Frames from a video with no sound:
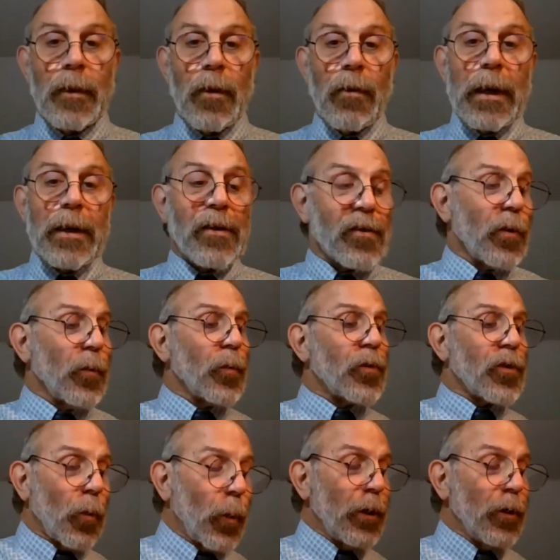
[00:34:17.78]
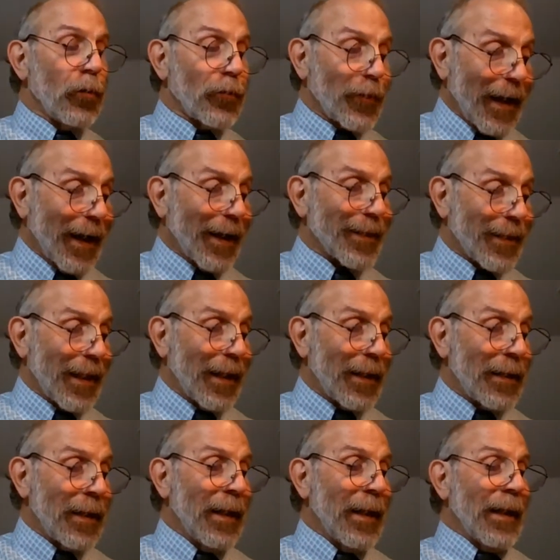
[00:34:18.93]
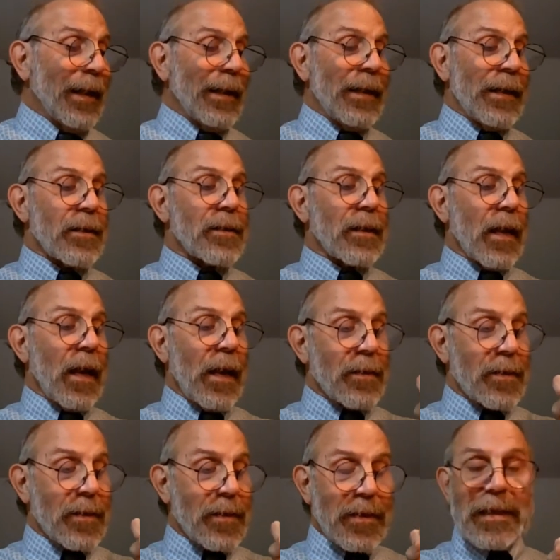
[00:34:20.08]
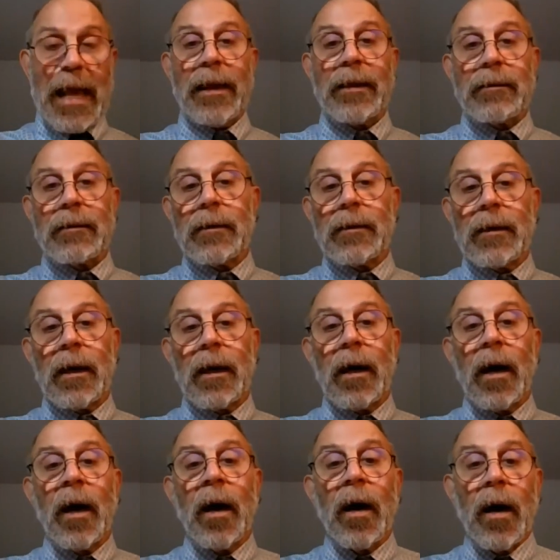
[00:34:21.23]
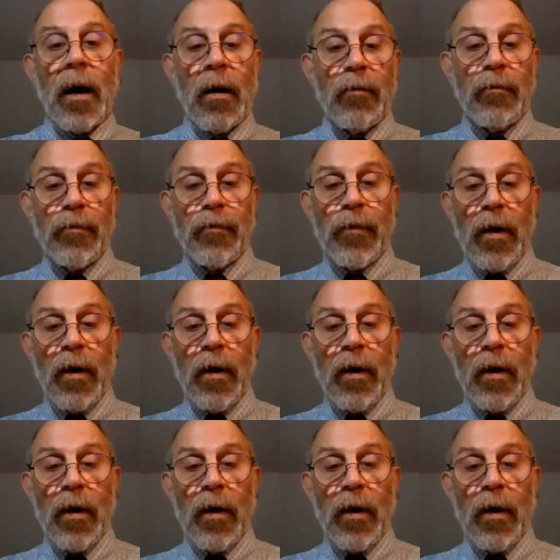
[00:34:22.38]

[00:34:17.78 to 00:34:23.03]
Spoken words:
All right. So what you've got then is a set of